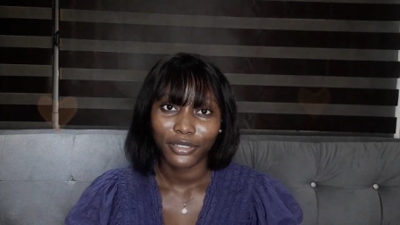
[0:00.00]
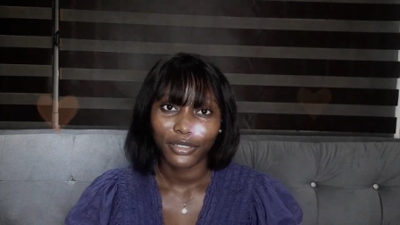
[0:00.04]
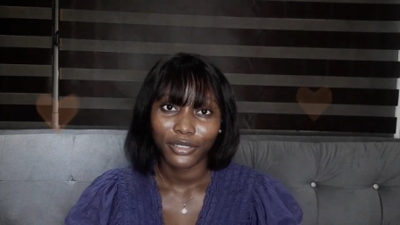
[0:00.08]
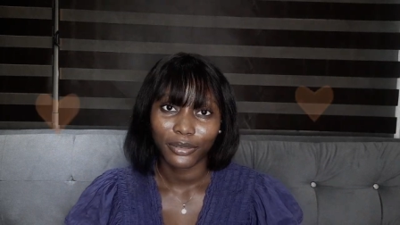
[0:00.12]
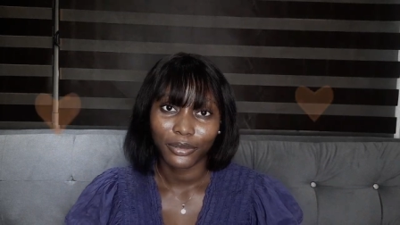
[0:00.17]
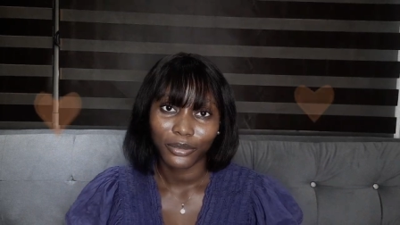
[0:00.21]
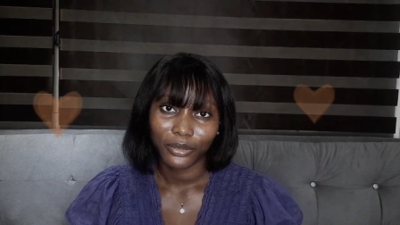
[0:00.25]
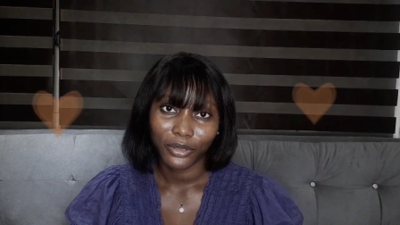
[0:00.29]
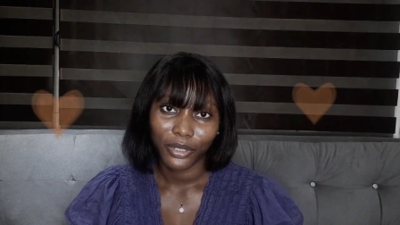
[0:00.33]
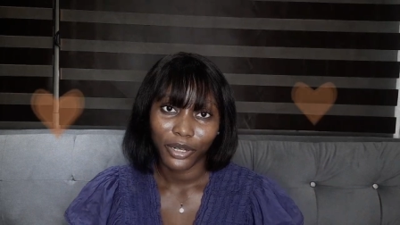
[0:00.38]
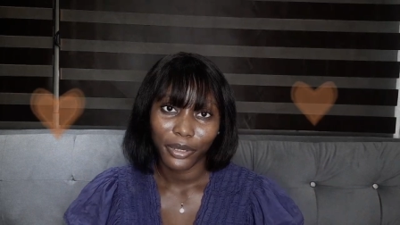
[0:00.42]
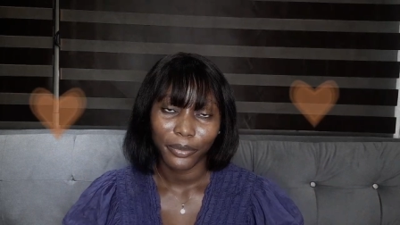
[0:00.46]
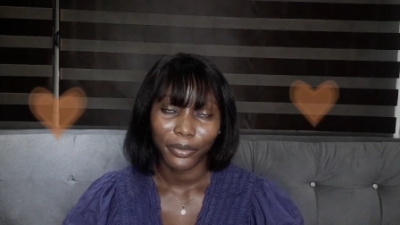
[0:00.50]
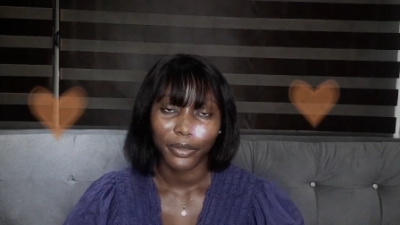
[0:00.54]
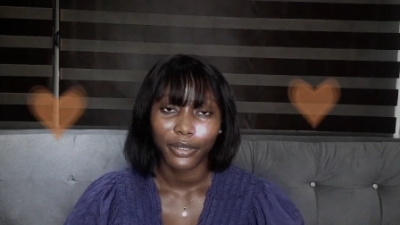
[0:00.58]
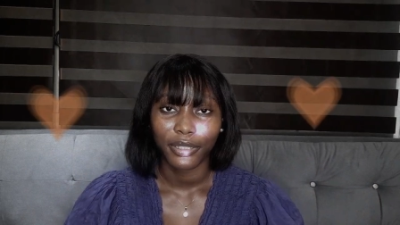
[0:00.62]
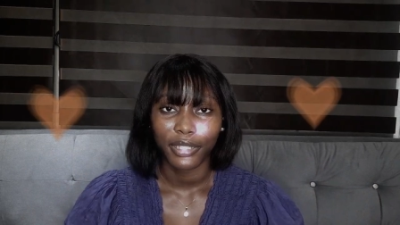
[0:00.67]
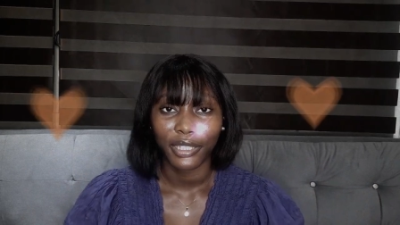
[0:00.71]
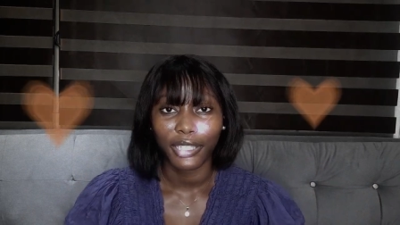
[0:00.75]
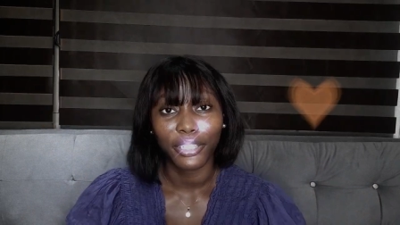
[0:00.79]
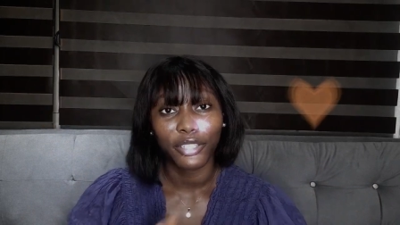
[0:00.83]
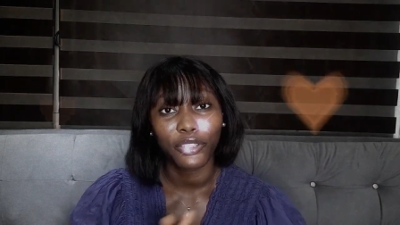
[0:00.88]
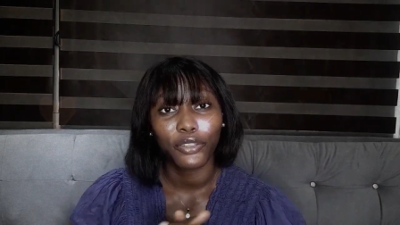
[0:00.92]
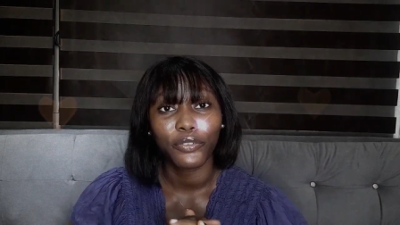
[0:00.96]
subscriber,
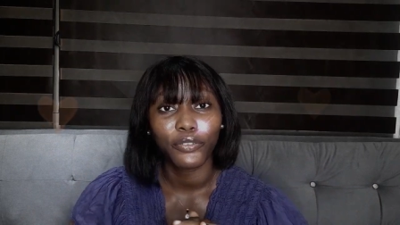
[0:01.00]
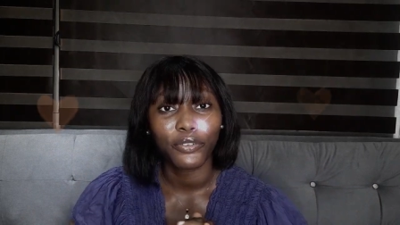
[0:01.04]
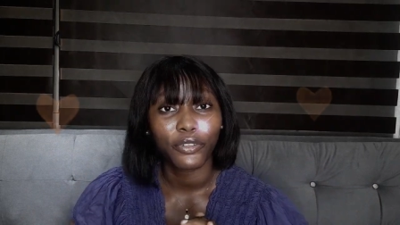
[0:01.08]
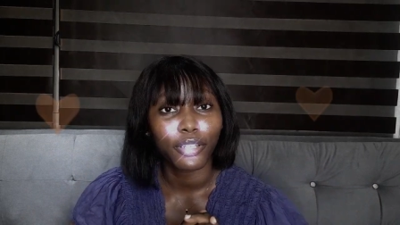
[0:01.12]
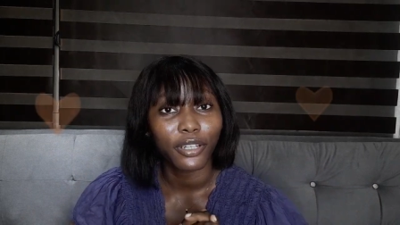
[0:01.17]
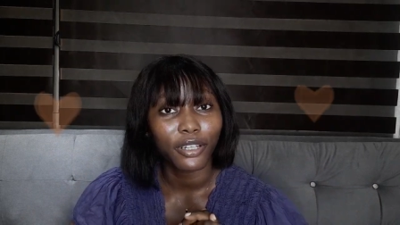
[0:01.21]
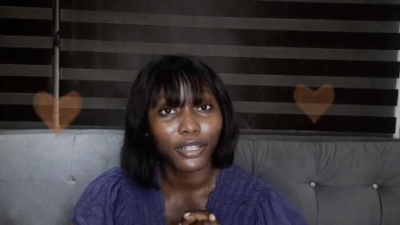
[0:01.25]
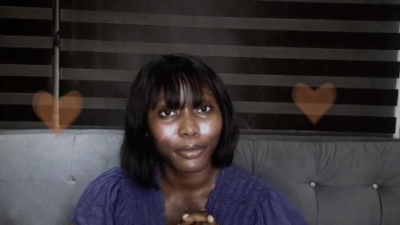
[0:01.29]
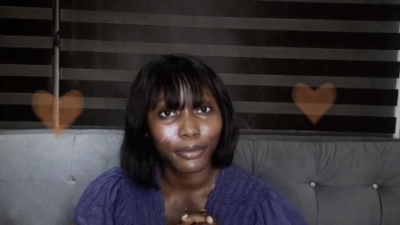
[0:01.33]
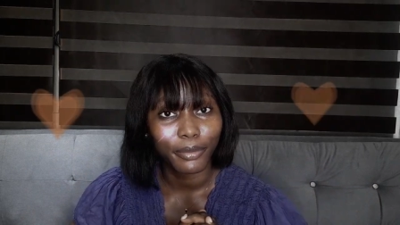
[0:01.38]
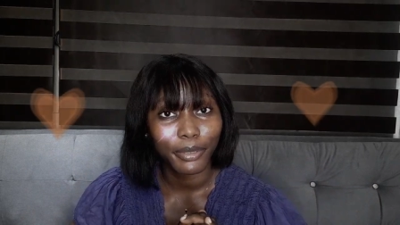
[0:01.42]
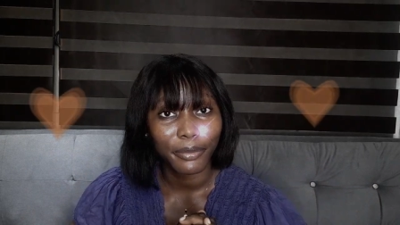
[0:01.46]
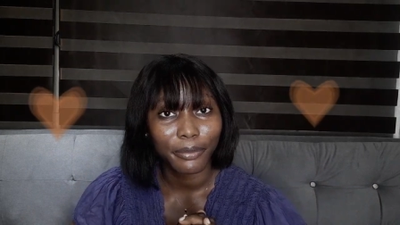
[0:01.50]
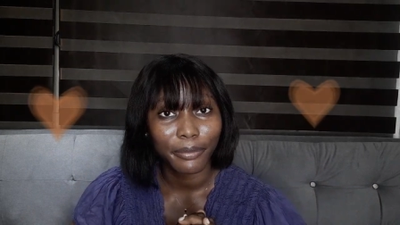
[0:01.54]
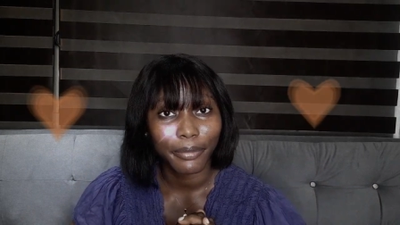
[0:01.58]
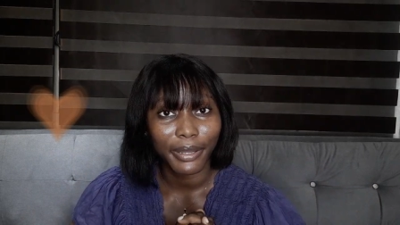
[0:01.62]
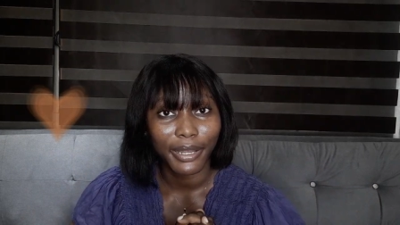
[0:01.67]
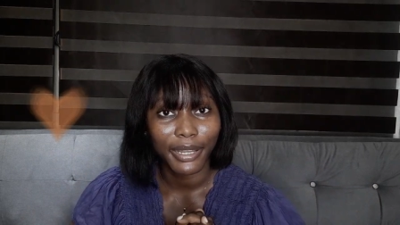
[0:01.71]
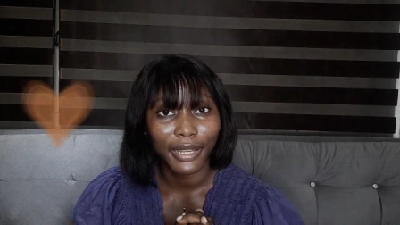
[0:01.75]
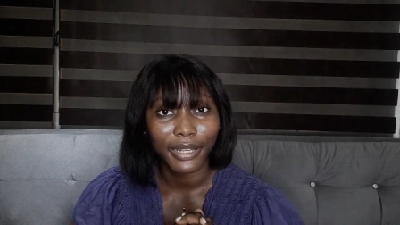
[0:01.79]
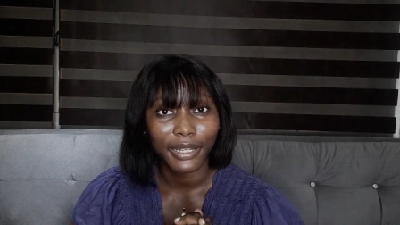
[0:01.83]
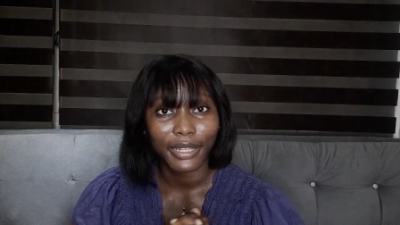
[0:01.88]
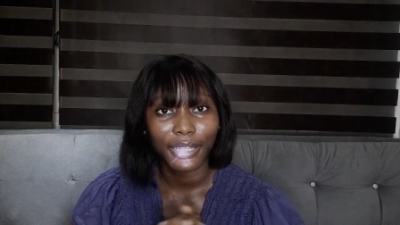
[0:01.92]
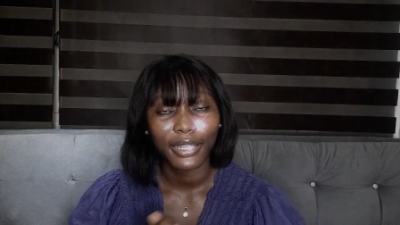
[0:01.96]
thank you for coming
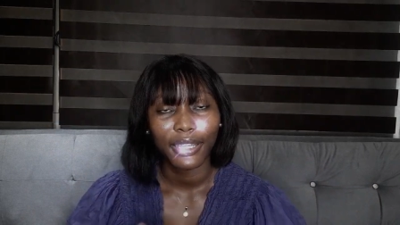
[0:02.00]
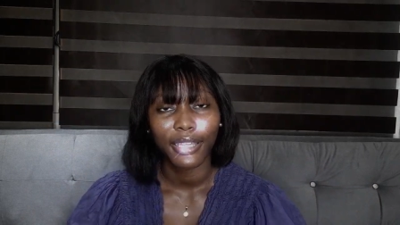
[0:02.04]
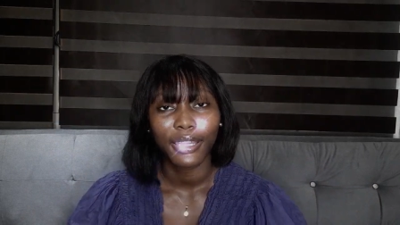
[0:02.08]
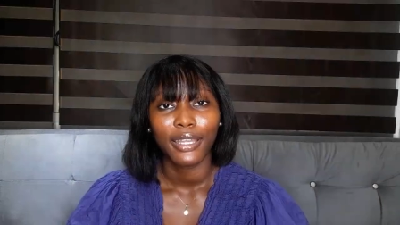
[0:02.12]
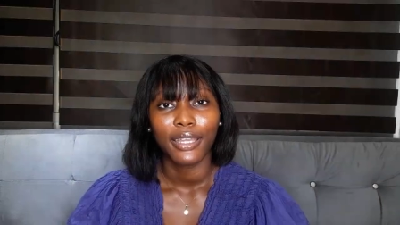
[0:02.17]
back.